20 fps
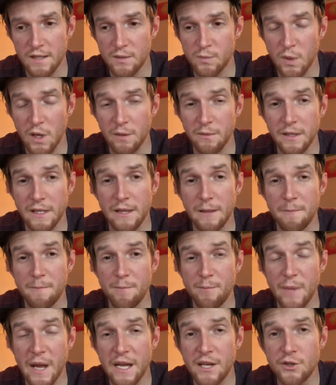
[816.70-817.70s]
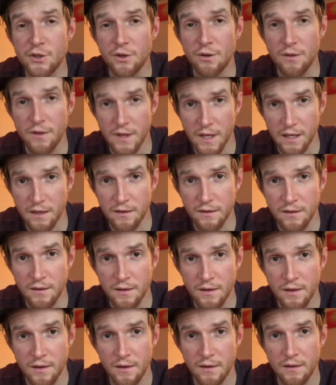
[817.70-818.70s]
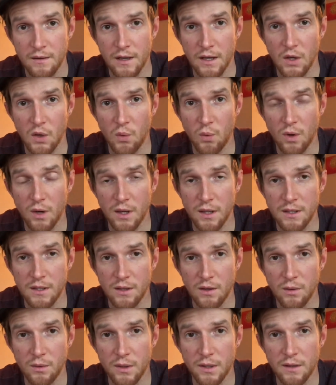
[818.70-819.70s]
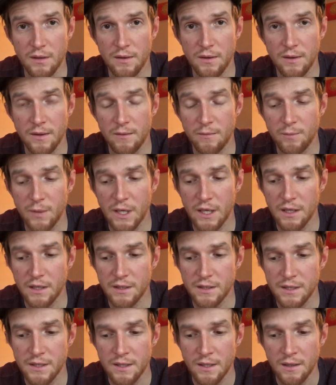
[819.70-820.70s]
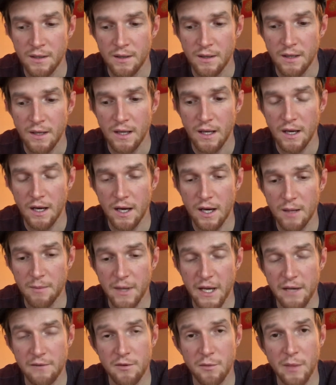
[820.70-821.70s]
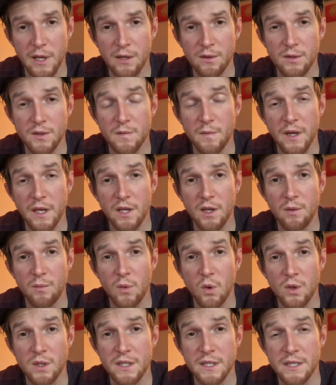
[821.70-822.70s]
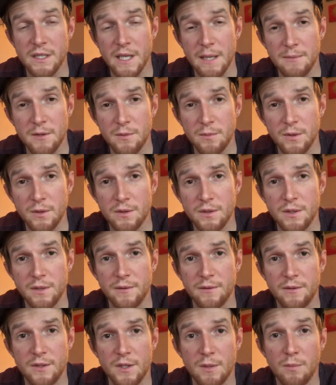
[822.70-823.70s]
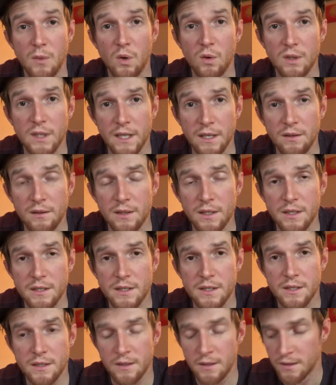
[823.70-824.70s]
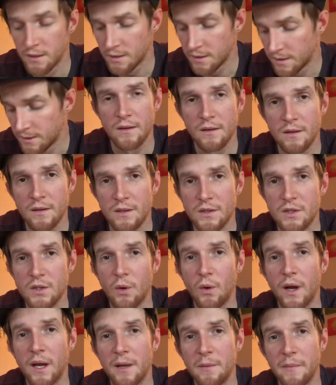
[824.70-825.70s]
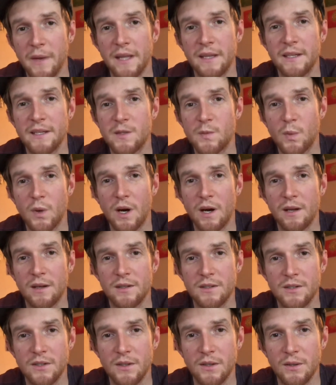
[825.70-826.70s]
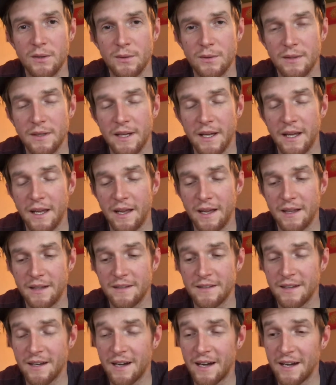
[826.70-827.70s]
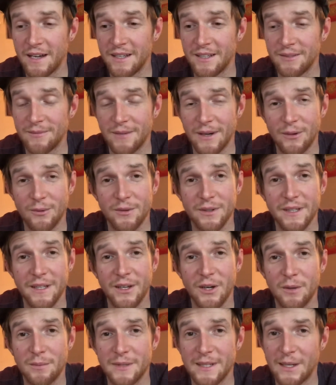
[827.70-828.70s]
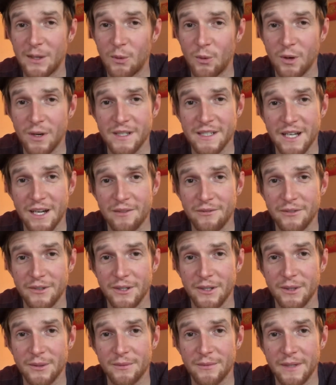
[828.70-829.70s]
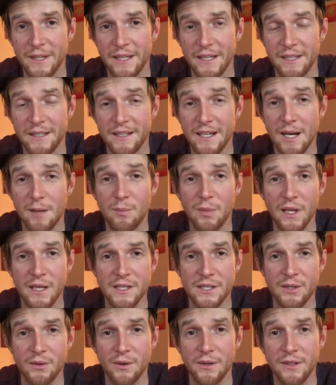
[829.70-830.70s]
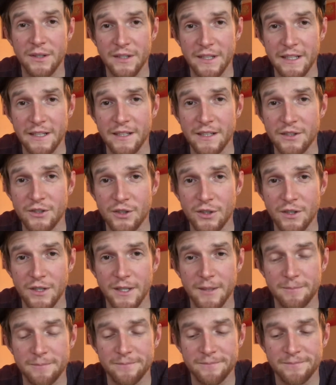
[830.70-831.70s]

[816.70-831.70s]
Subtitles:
probably the major thing that you want to deal with, because heavy metals make you more susceptible to mold illness. So I commend this product to you, and I really hope that it works out for you, and God bless you on your healing journey.